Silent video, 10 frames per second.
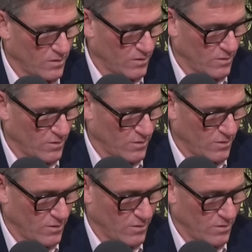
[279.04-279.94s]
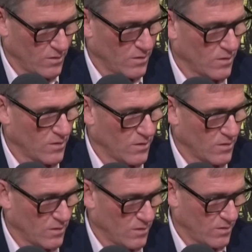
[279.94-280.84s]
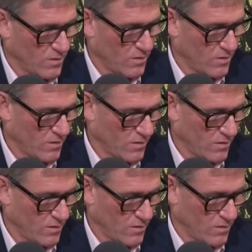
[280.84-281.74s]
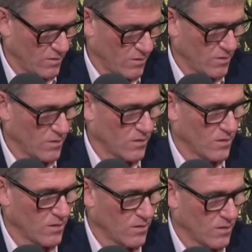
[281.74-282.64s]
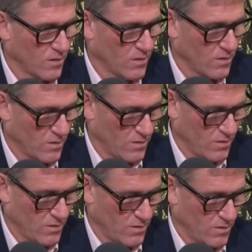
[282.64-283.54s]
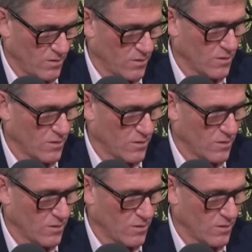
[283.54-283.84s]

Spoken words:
(not speaking)